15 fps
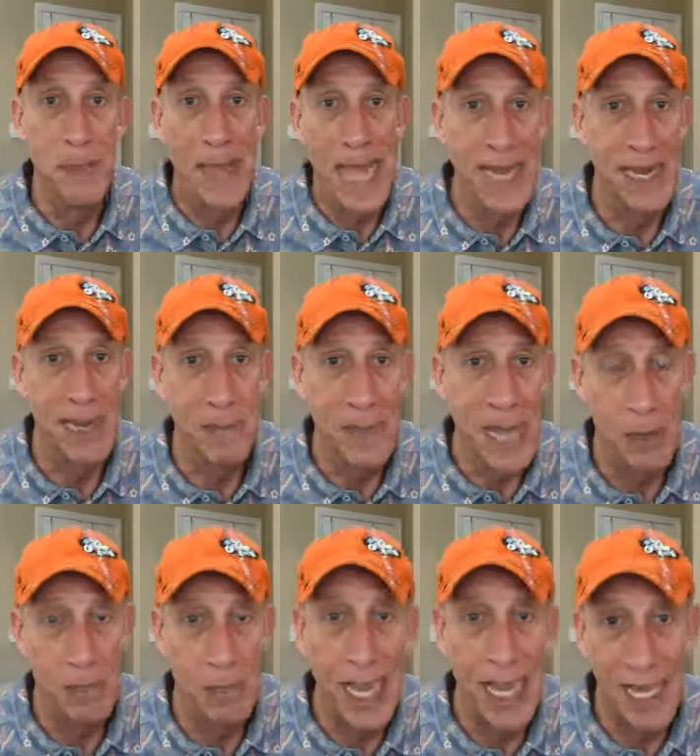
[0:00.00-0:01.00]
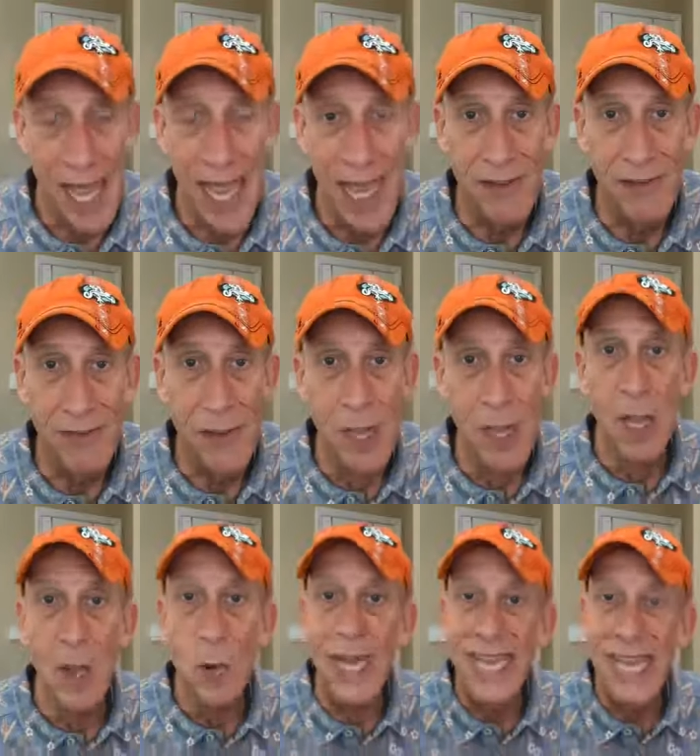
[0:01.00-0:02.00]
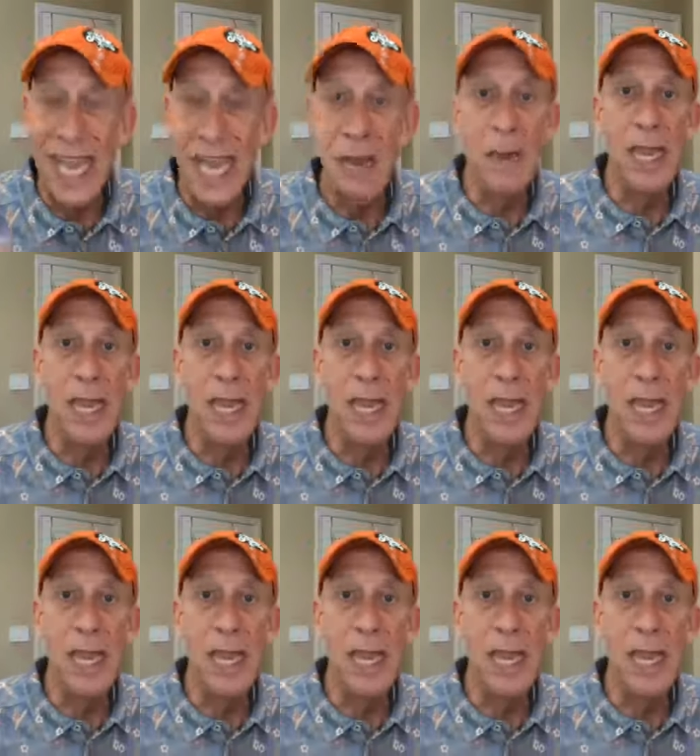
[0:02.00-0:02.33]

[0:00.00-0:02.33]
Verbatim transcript: batted about by life. We came